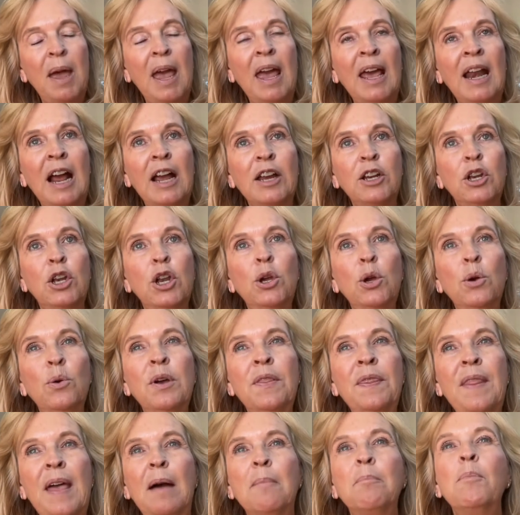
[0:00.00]
And I knew
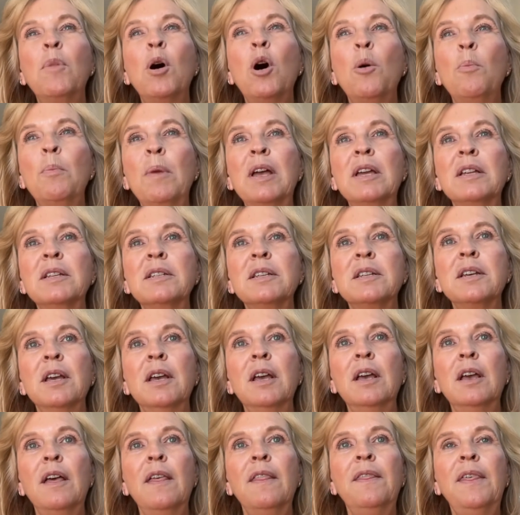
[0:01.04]
in that moment
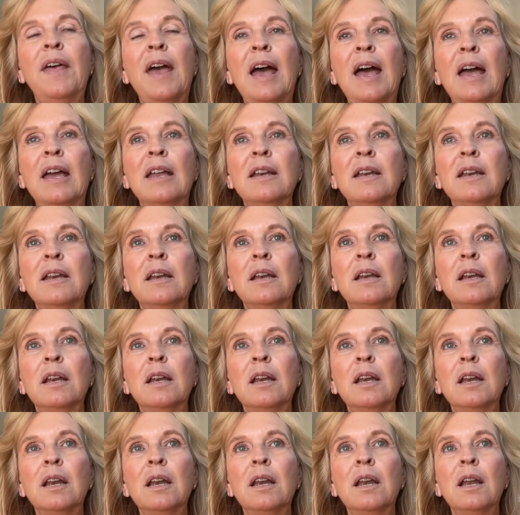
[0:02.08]
that
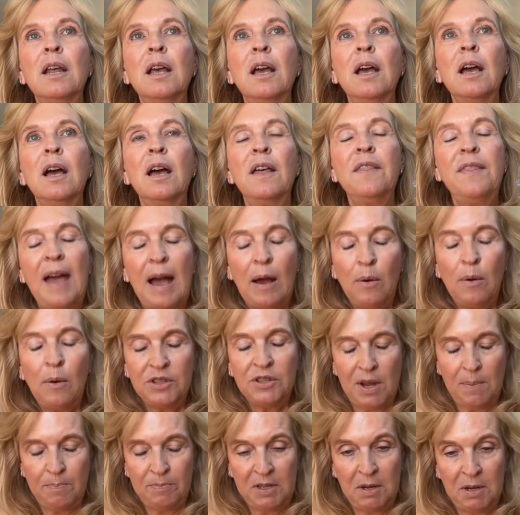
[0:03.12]
that was
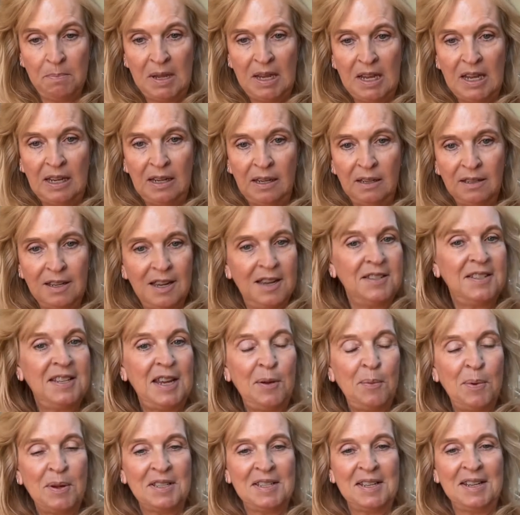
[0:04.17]
up to me because he
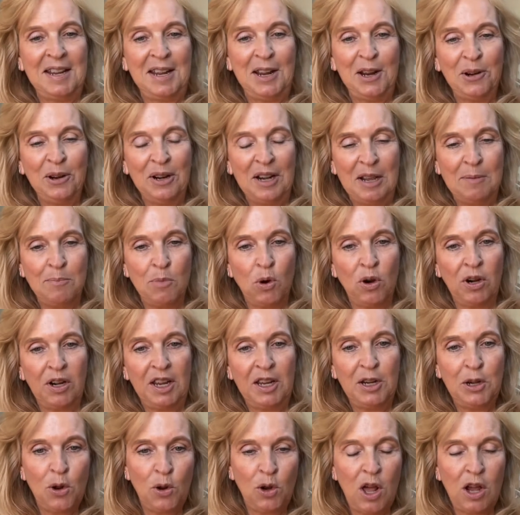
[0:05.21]
wasn't here anymore.
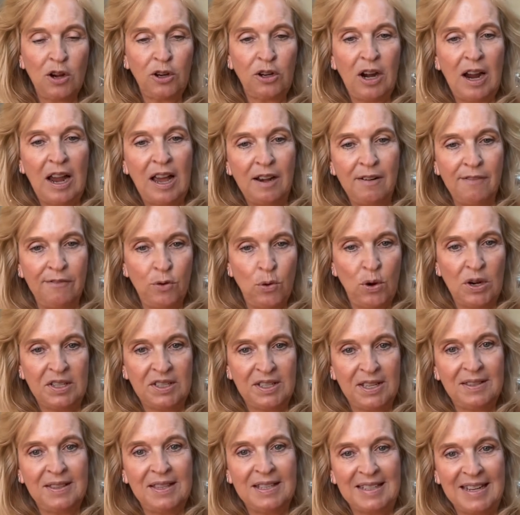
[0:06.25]
He no longer had a voice
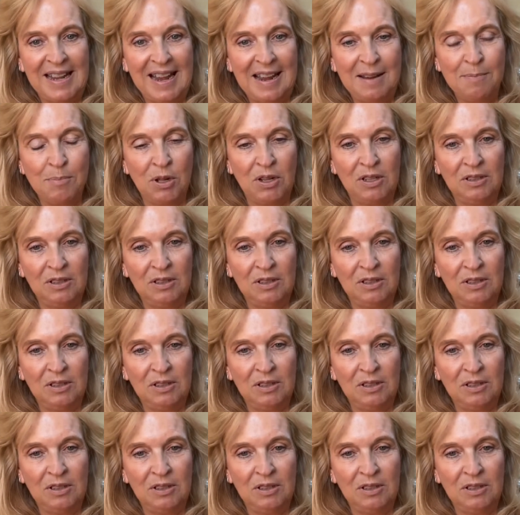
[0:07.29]
at the table.